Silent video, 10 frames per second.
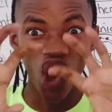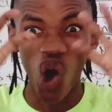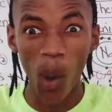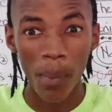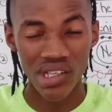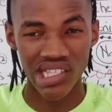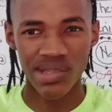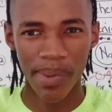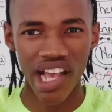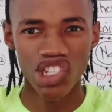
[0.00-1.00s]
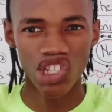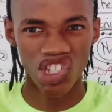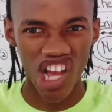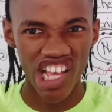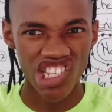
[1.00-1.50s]
opposite partial
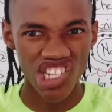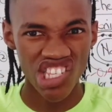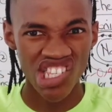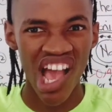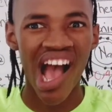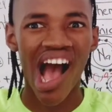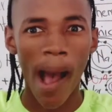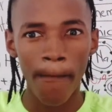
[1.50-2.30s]
charges are